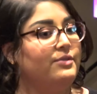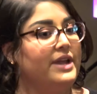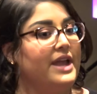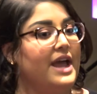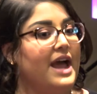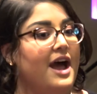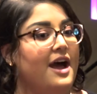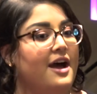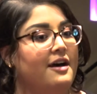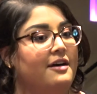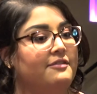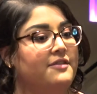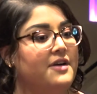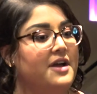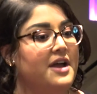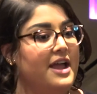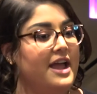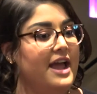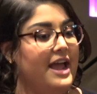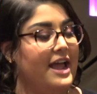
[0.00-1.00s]
we have
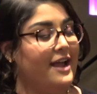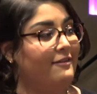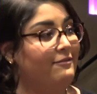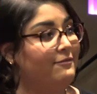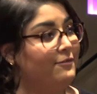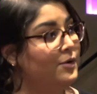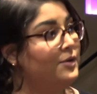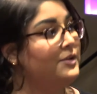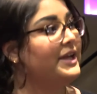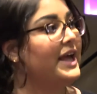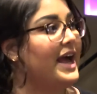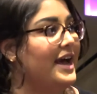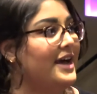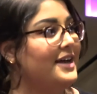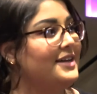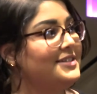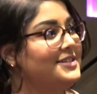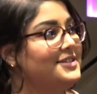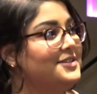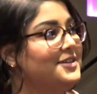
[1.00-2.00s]
a full
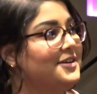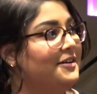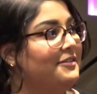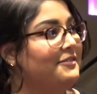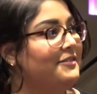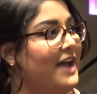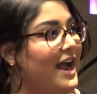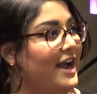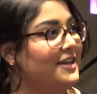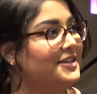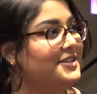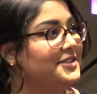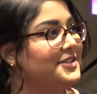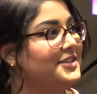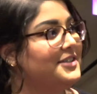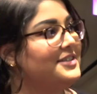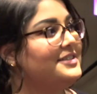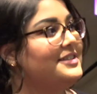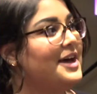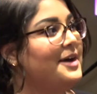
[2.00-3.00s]
cast of
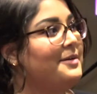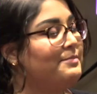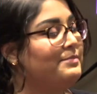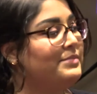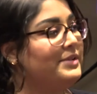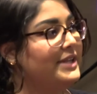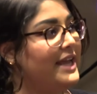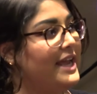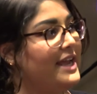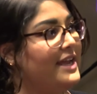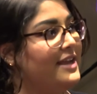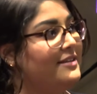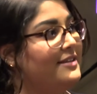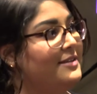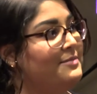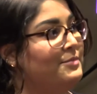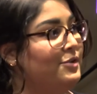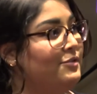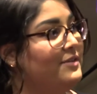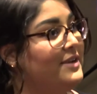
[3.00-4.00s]
actors that play the
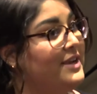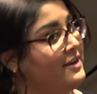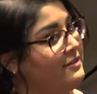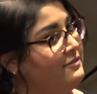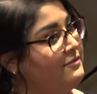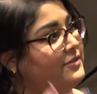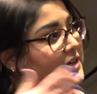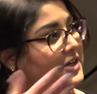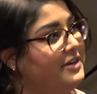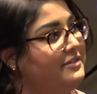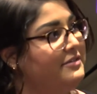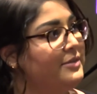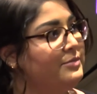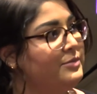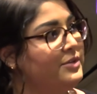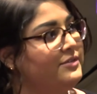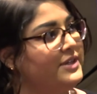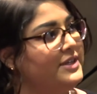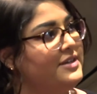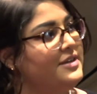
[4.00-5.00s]
movie in front of the
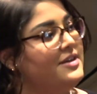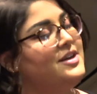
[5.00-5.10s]
movie.